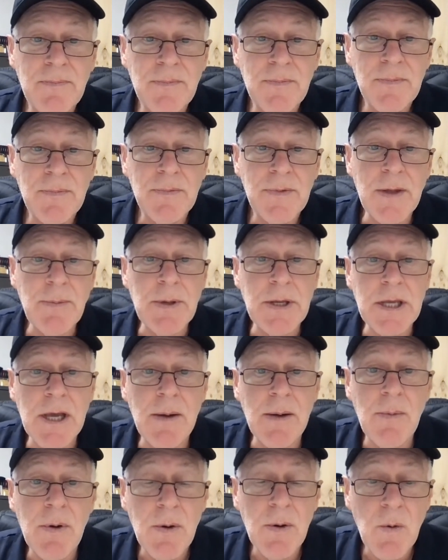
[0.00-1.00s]
They
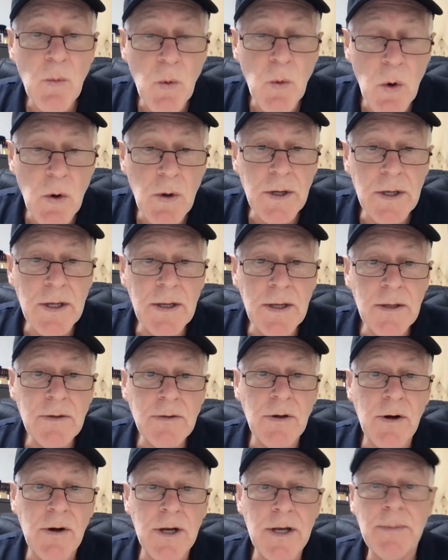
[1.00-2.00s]
become walking
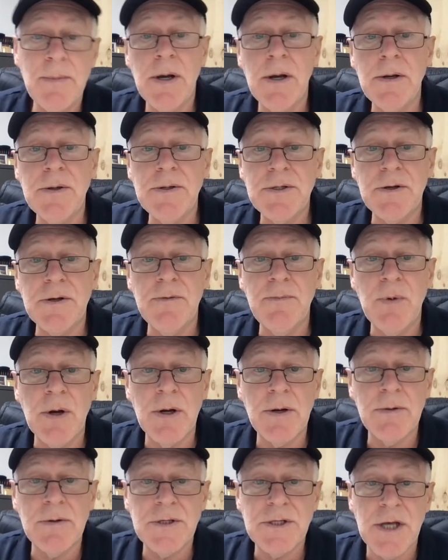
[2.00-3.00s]
dynamos of
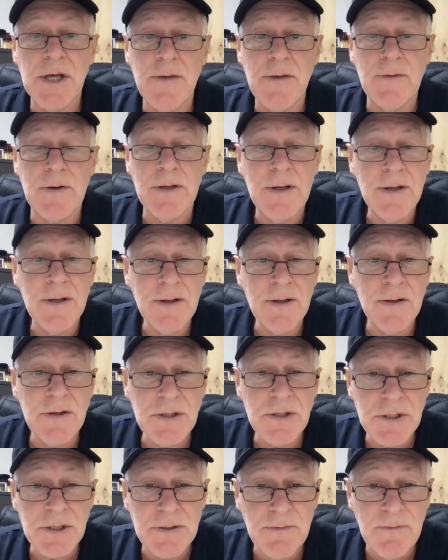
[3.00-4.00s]
micro saving. Now,
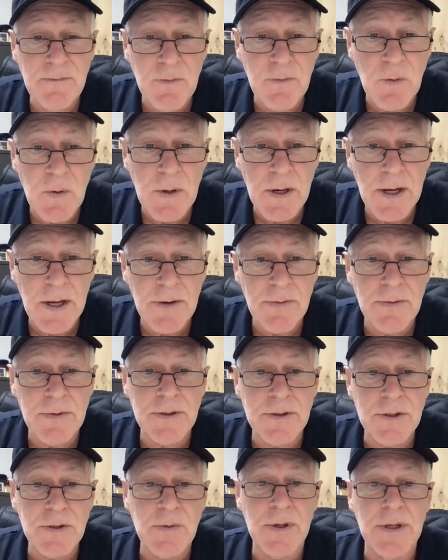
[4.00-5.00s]
this is a
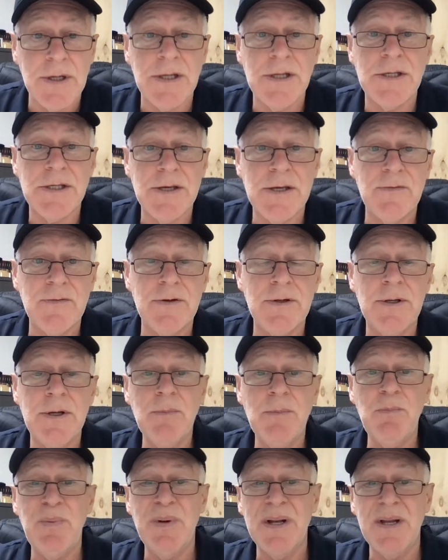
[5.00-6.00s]
$427
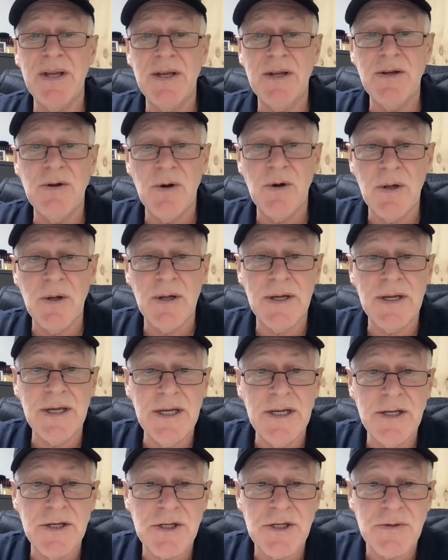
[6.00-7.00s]
billion
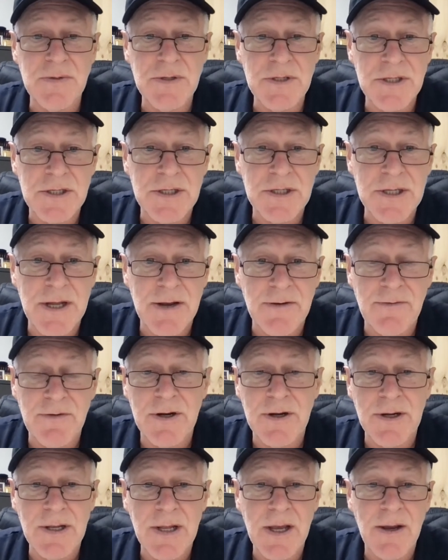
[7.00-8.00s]
industry just in
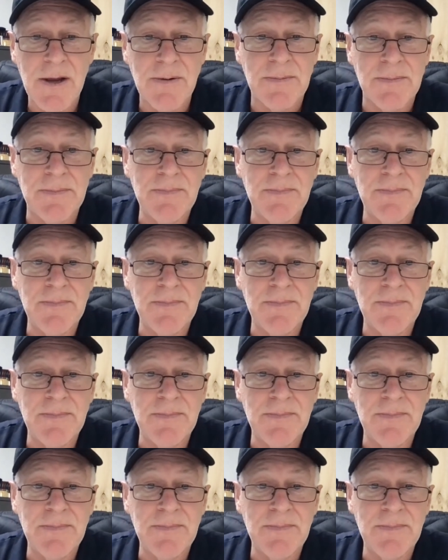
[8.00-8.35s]
Africa alone.